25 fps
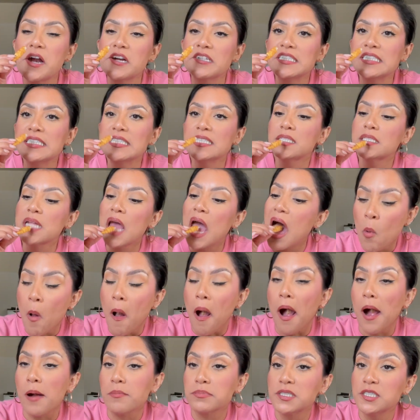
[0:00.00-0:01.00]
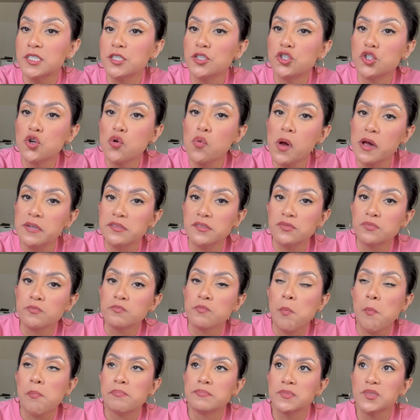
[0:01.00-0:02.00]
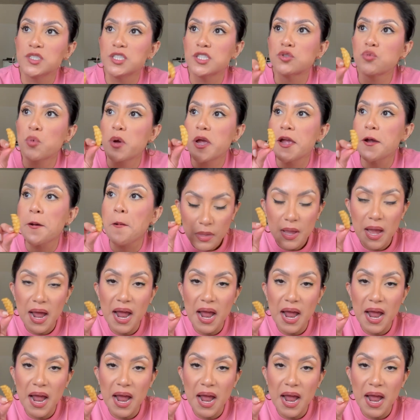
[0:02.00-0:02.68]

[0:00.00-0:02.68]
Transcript: test. I'm gonna do one this week.